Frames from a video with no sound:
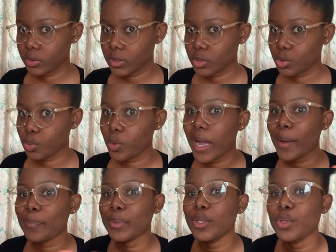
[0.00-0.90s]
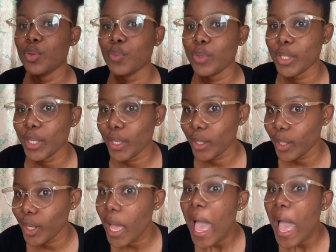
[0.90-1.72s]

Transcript: so happy new year